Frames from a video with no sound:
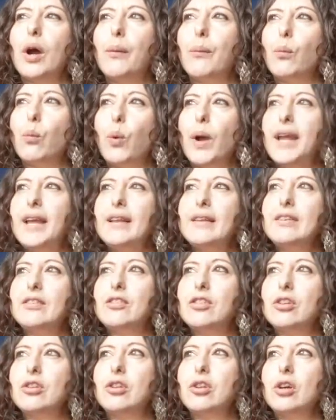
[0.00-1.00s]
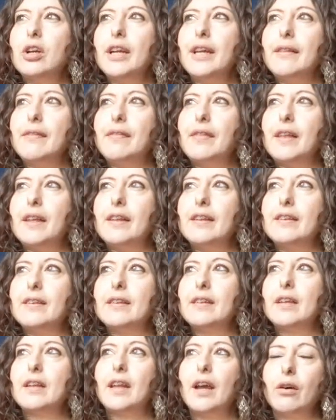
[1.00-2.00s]
ways to look at
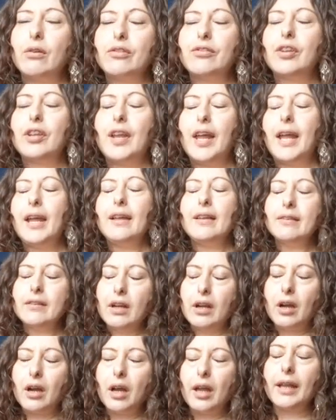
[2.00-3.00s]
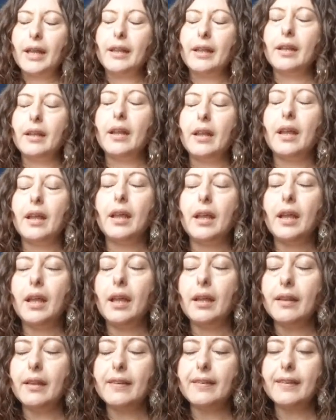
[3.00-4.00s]
this now today is in
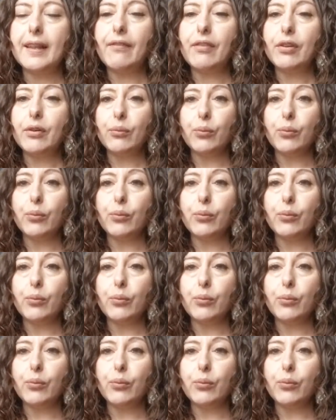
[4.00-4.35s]
the seven